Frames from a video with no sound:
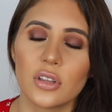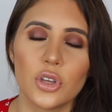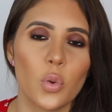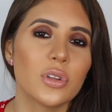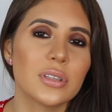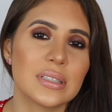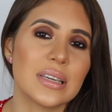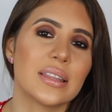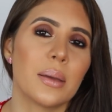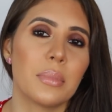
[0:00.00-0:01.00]
you will
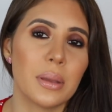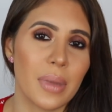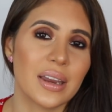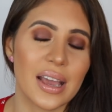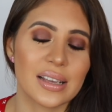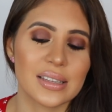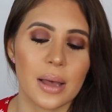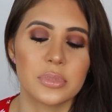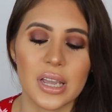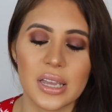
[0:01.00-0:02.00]
see them in my next
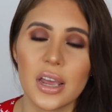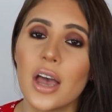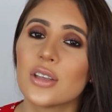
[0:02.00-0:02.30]
update.